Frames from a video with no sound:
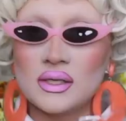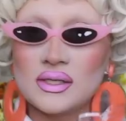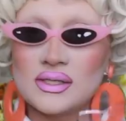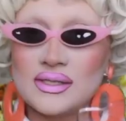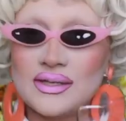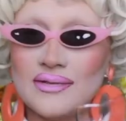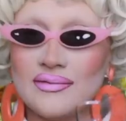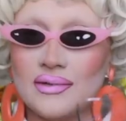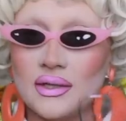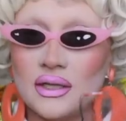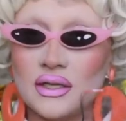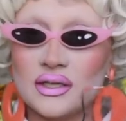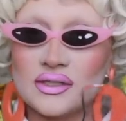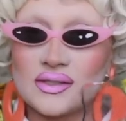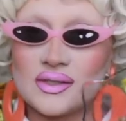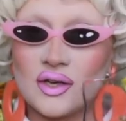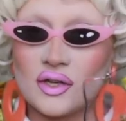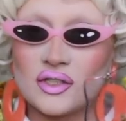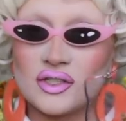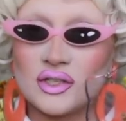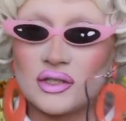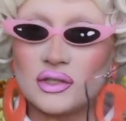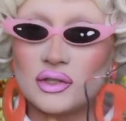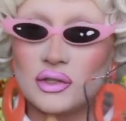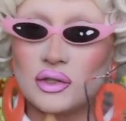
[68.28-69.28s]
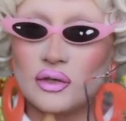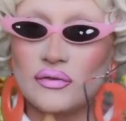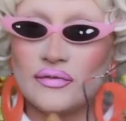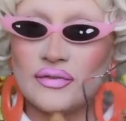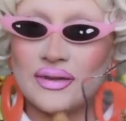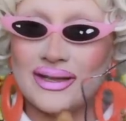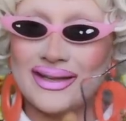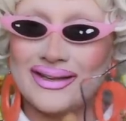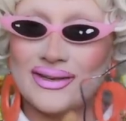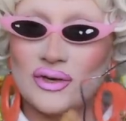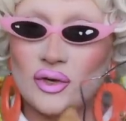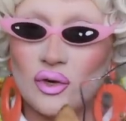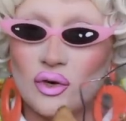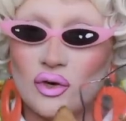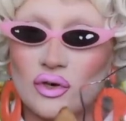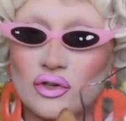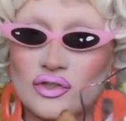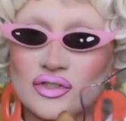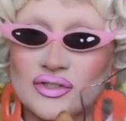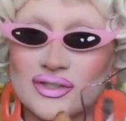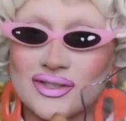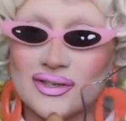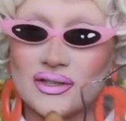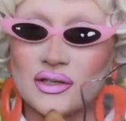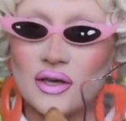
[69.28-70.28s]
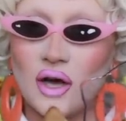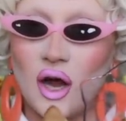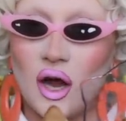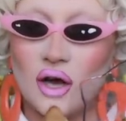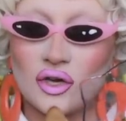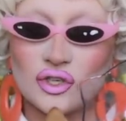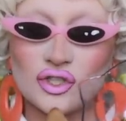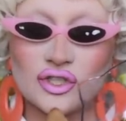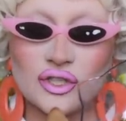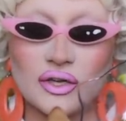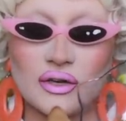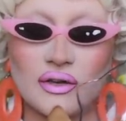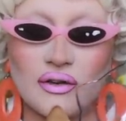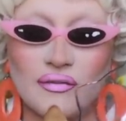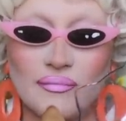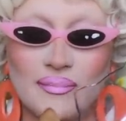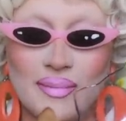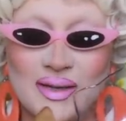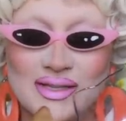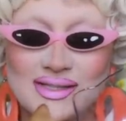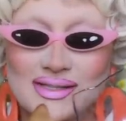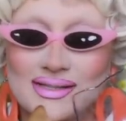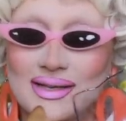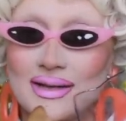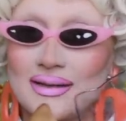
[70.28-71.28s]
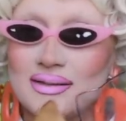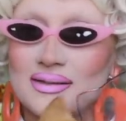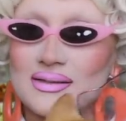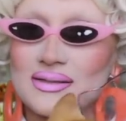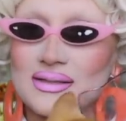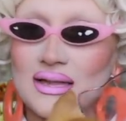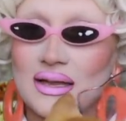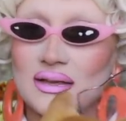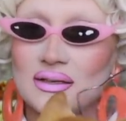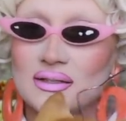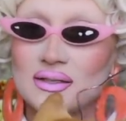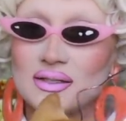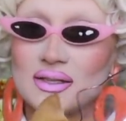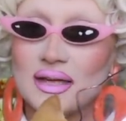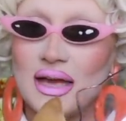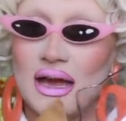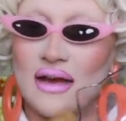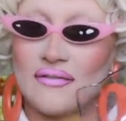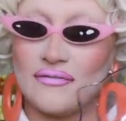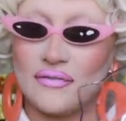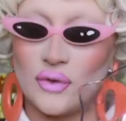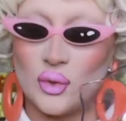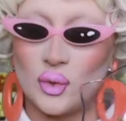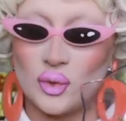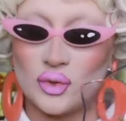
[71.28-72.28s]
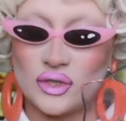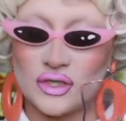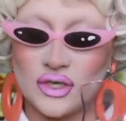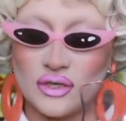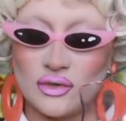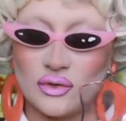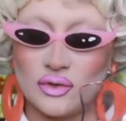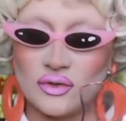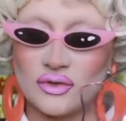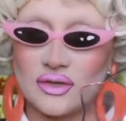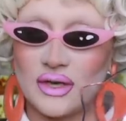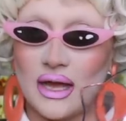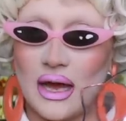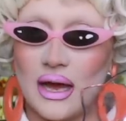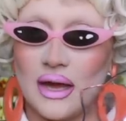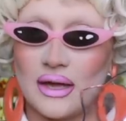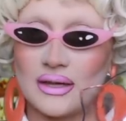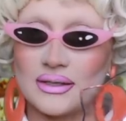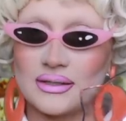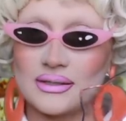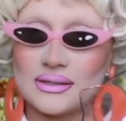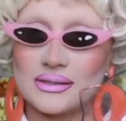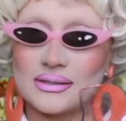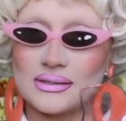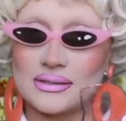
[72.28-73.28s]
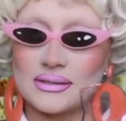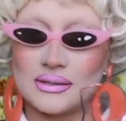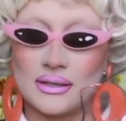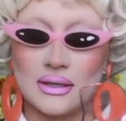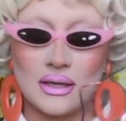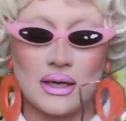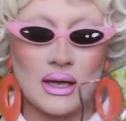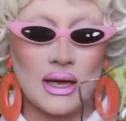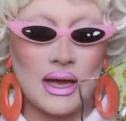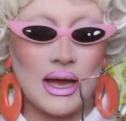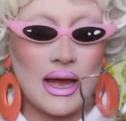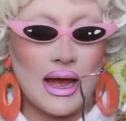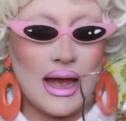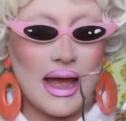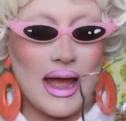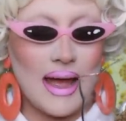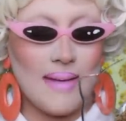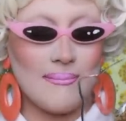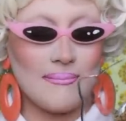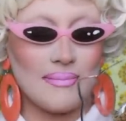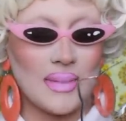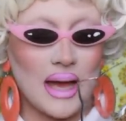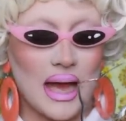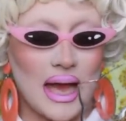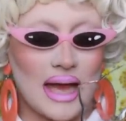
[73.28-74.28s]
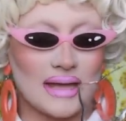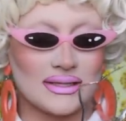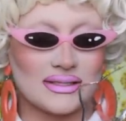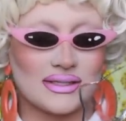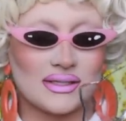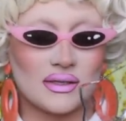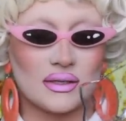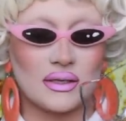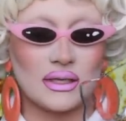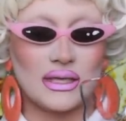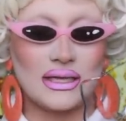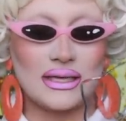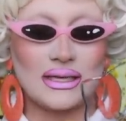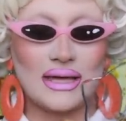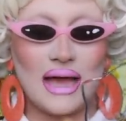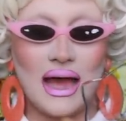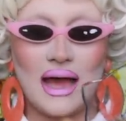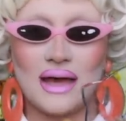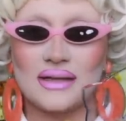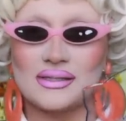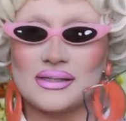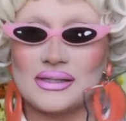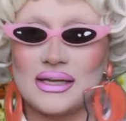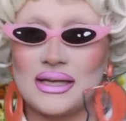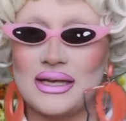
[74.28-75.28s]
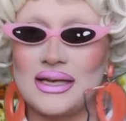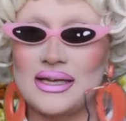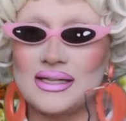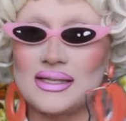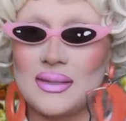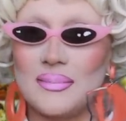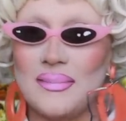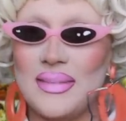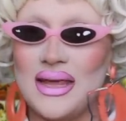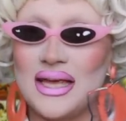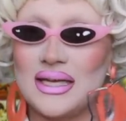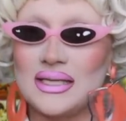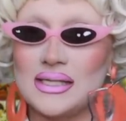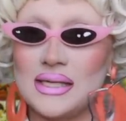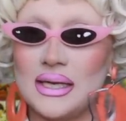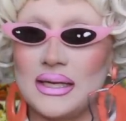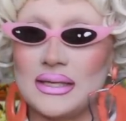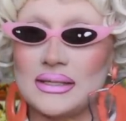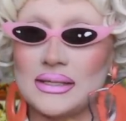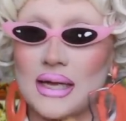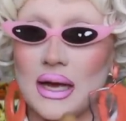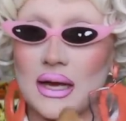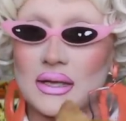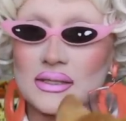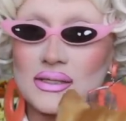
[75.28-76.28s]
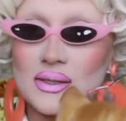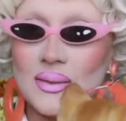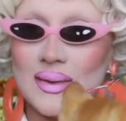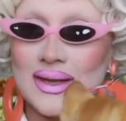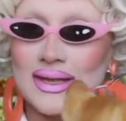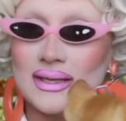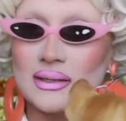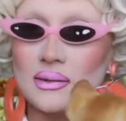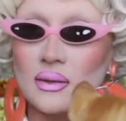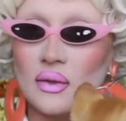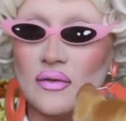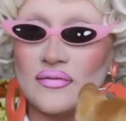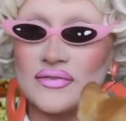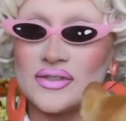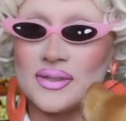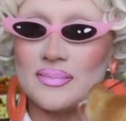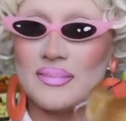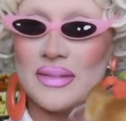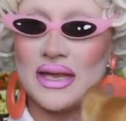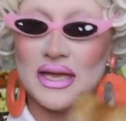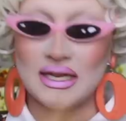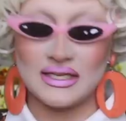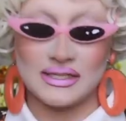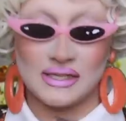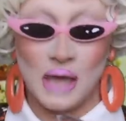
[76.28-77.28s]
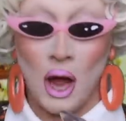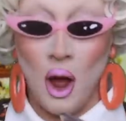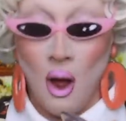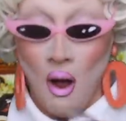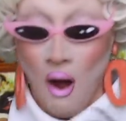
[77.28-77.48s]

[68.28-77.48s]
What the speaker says: Cyril has got a lovely, gorgeous concoction, biscuits and cat food and all kinds. And he is a meat eater, so he loves meat.